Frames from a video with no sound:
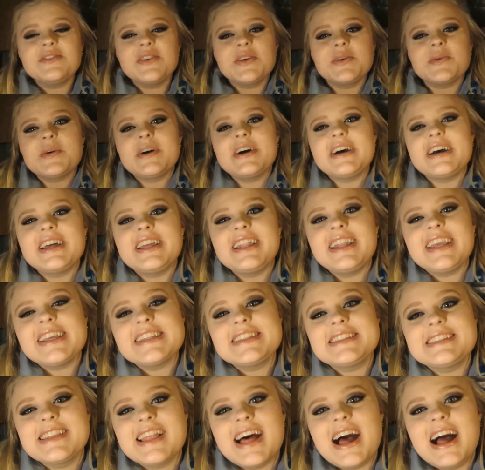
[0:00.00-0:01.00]
everyone,
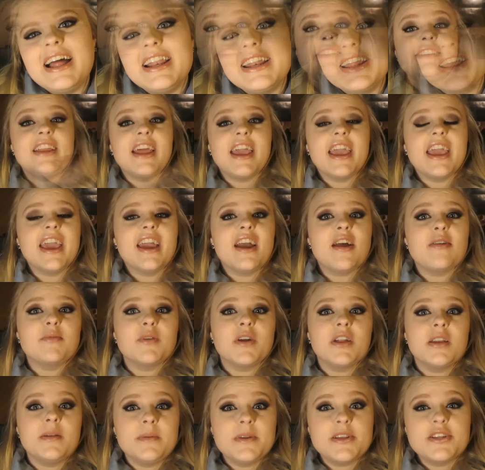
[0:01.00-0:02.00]
it's Lana. Today I'm
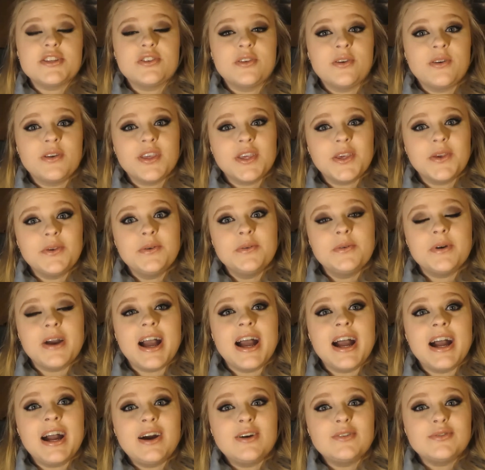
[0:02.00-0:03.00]
going to be showing you
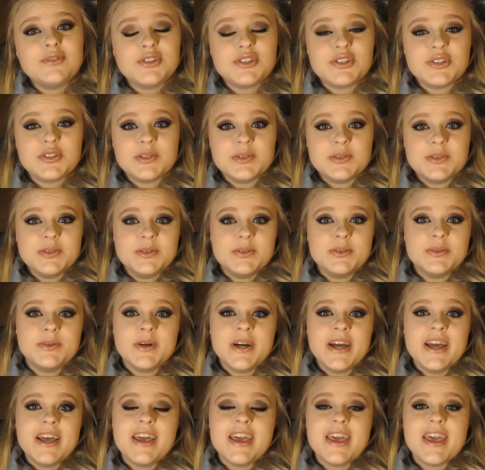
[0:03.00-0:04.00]
how
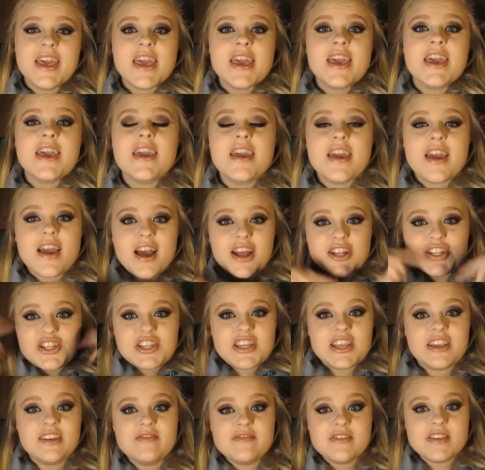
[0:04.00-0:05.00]
to
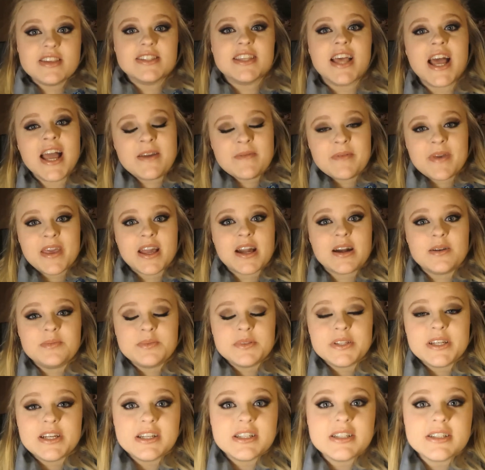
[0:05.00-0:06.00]
achieve this eye
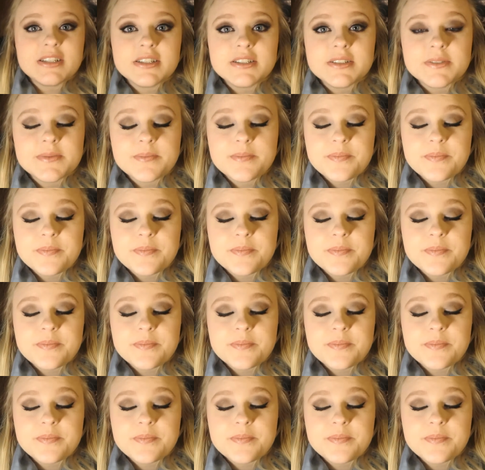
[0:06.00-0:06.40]
makeup look.